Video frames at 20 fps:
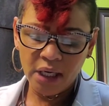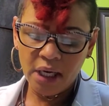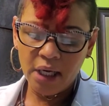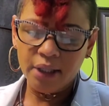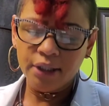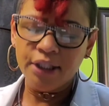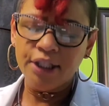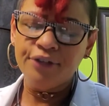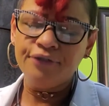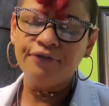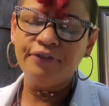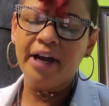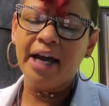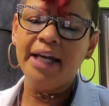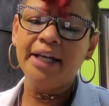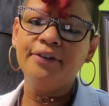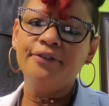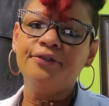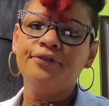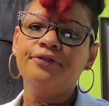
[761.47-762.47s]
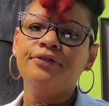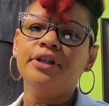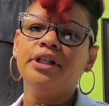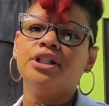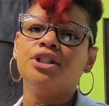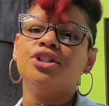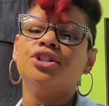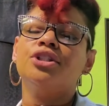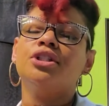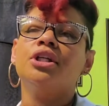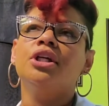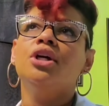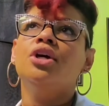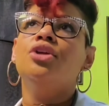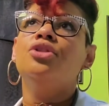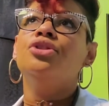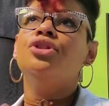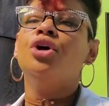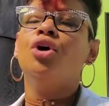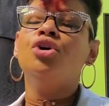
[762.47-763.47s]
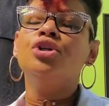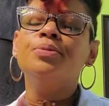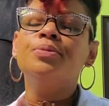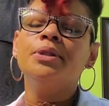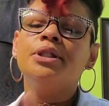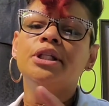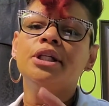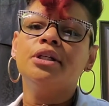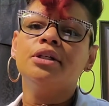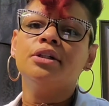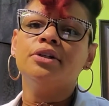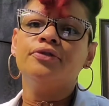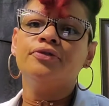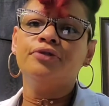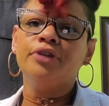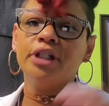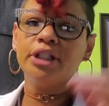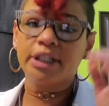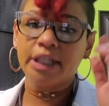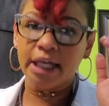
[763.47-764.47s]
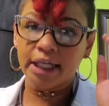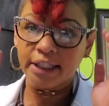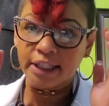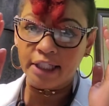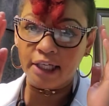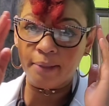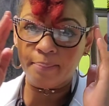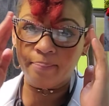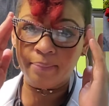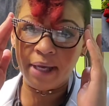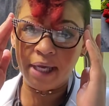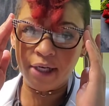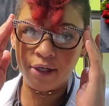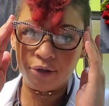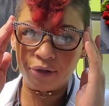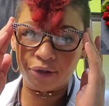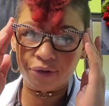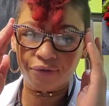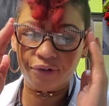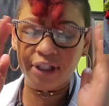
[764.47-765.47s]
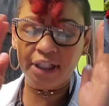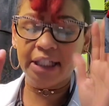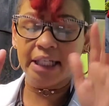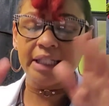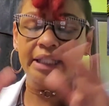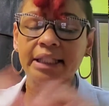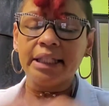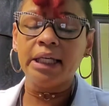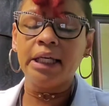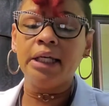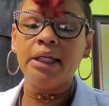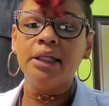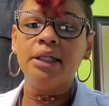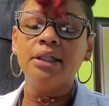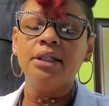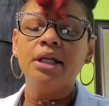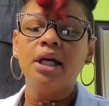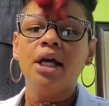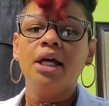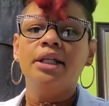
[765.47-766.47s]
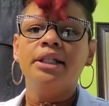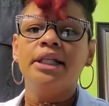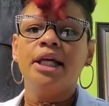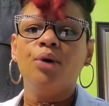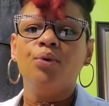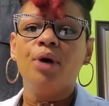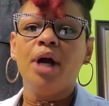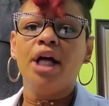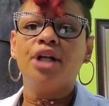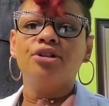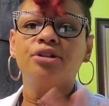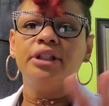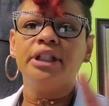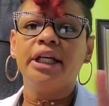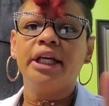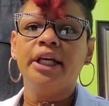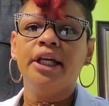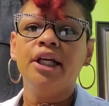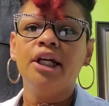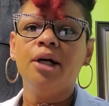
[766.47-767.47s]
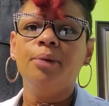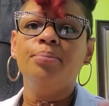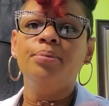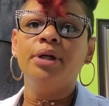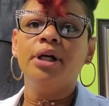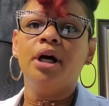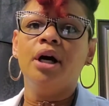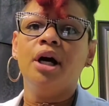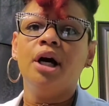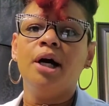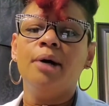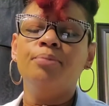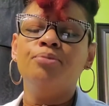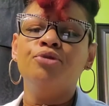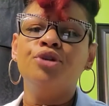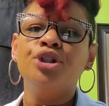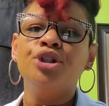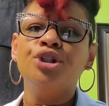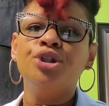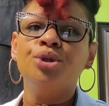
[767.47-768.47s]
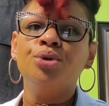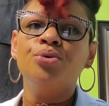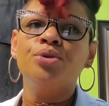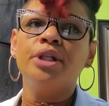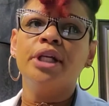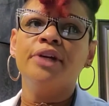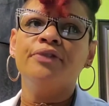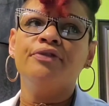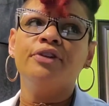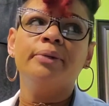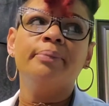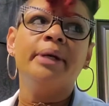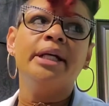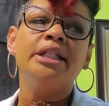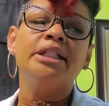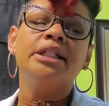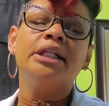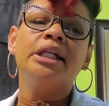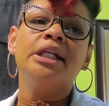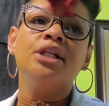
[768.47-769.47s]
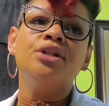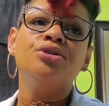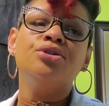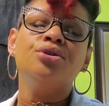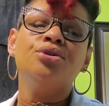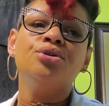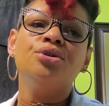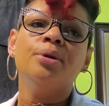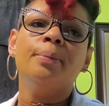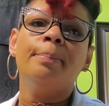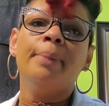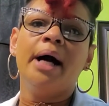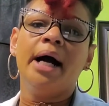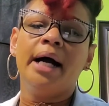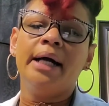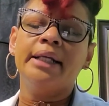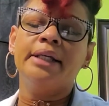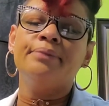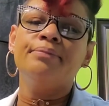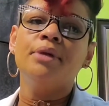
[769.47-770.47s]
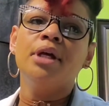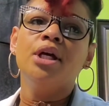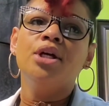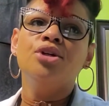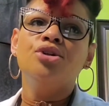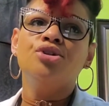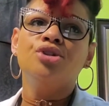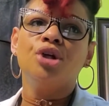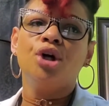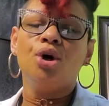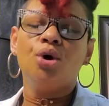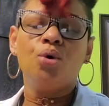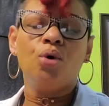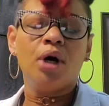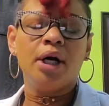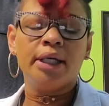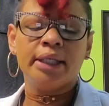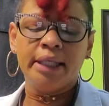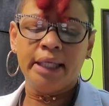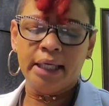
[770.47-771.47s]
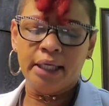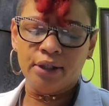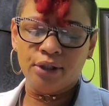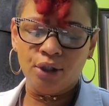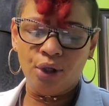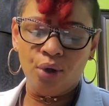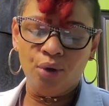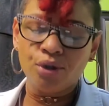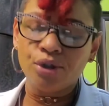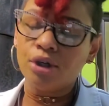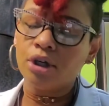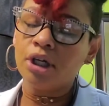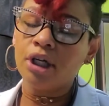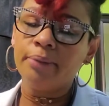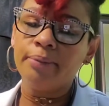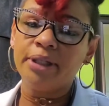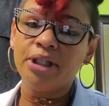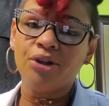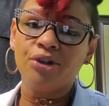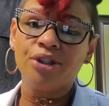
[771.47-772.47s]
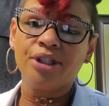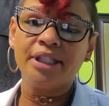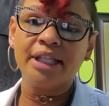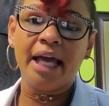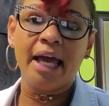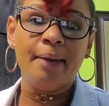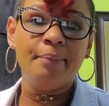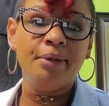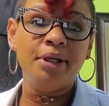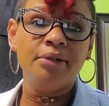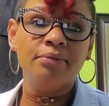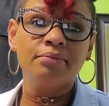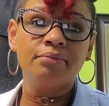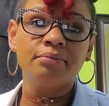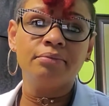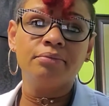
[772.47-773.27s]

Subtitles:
The fatty fish, those particular fish has the omega-3 that's in it that will actually help reduce inflammation into your body. So again, those are going to be your salmon.